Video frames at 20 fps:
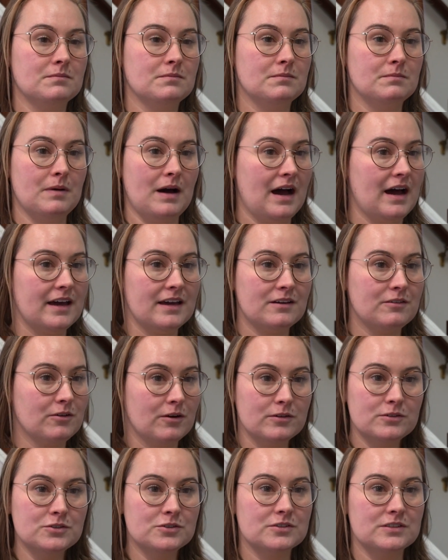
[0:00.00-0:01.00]
buy
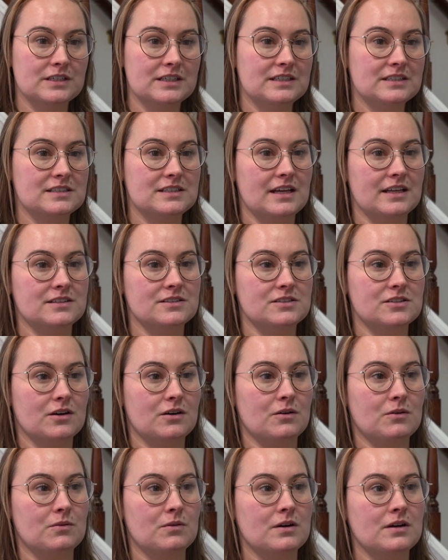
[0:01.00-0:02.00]
groceries. And
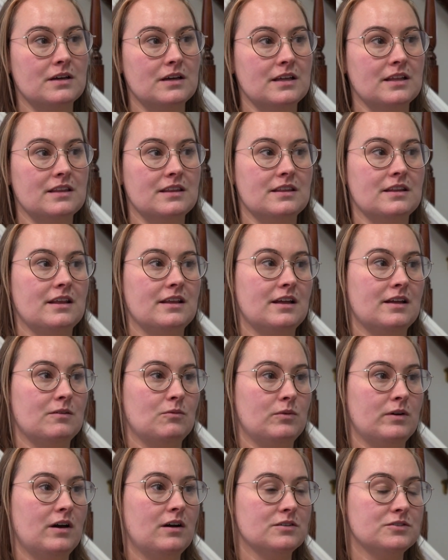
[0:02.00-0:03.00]
so
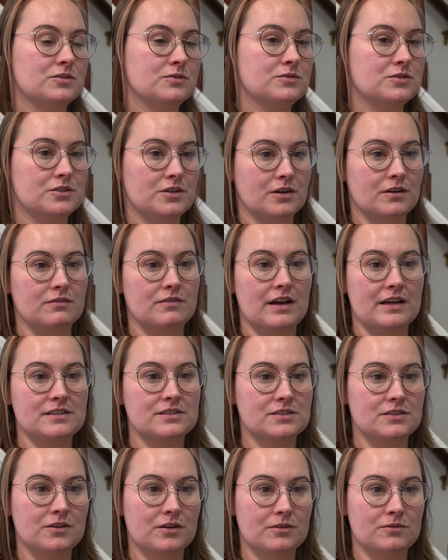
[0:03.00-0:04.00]
we also serve as,
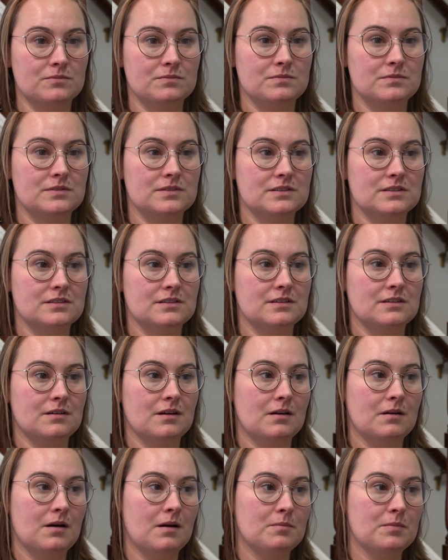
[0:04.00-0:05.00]

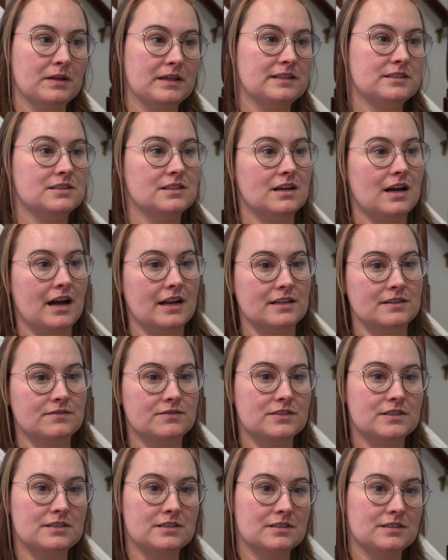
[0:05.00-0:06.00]
a place to kind of
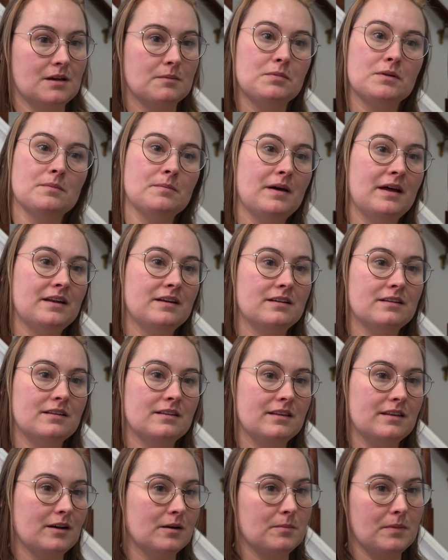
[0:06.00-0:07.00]
supplement
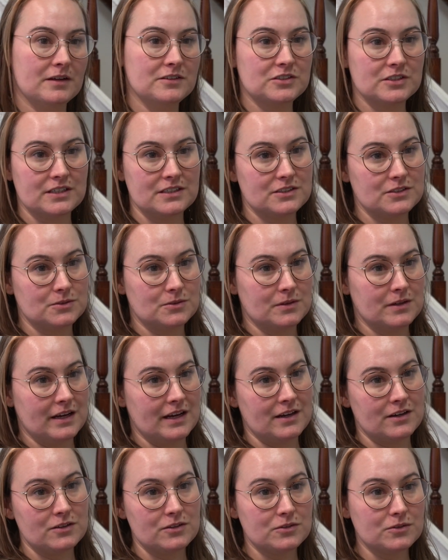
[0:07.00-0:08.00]
their budget to
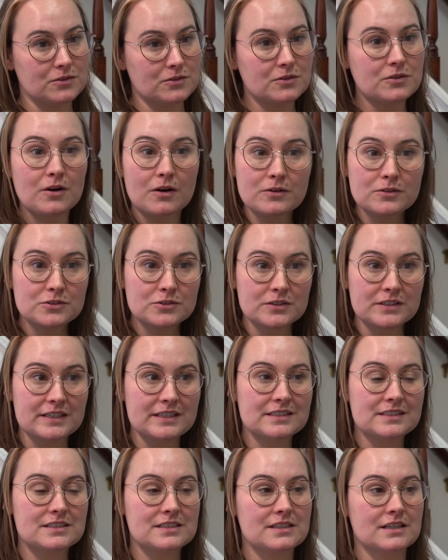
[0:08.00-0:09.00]
include
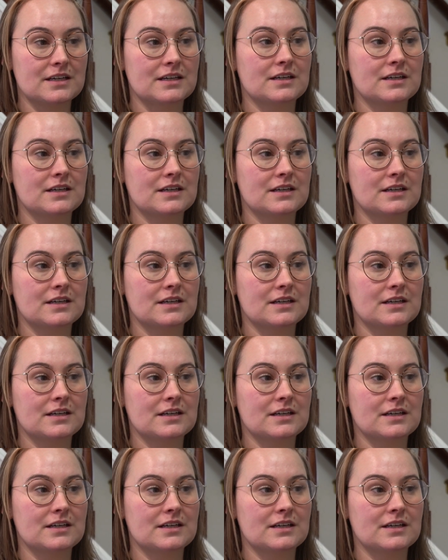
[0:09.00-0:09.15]
groceries.